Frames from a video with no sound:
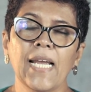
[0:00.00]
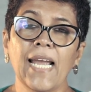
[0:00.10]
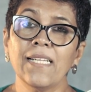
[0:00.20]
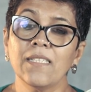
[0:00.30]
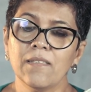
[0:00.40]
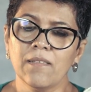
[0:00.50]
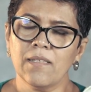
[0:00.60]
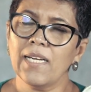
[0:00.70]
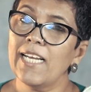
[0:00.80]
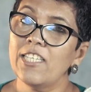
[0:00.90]
And the
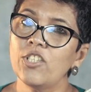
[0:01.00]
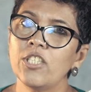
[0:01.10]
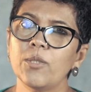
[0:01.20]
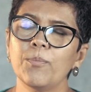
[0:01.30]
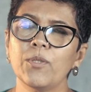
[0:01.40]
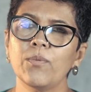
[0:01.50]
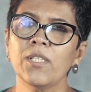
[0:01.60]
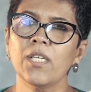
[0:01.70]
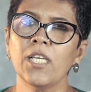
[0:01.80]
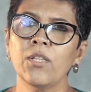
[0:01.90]
relationship
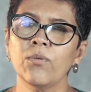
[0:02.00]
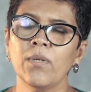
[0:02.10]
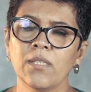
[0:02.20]
between the Hindu